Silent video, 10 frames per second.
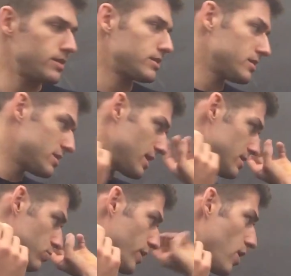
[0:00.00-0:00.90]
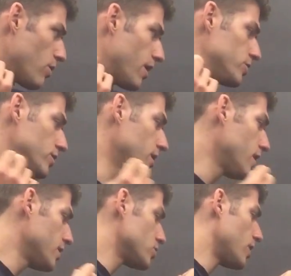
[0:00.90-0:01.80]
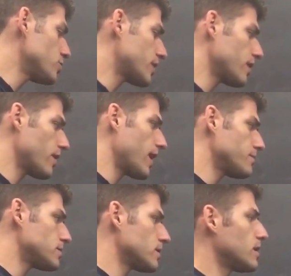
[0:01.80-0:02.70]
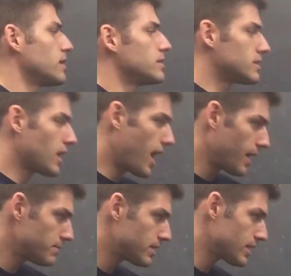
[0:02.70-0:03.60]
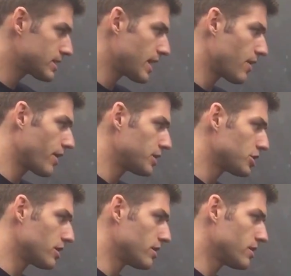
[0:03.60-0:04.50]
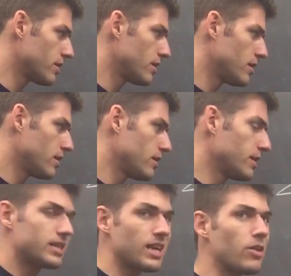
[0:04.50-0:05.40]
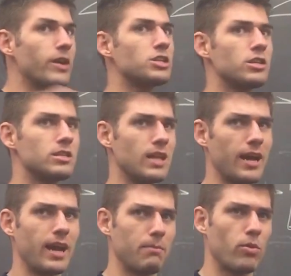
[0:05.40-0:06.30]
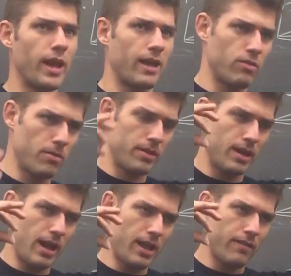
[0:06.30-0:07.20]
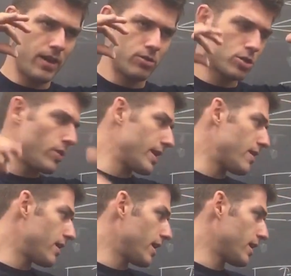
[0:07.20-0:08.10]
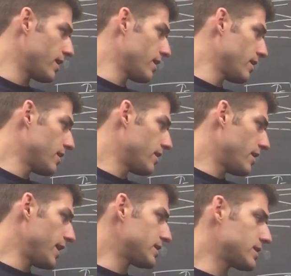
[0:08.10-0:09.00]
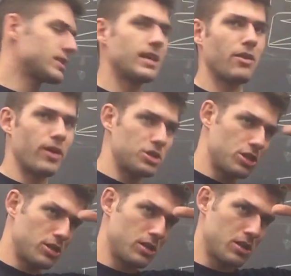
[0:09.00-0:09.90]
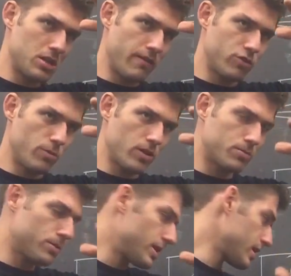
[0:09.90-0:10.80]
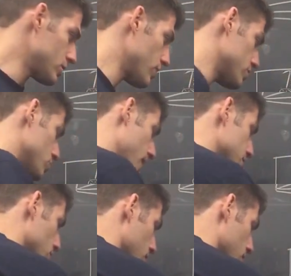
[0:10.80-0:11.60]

It says we know we're 100. So 100 kilograms times the acceleration. The acceleration is not 9.8. Remember, the elevator is going down at a nice acceleration of 2 meters per second squared. So that's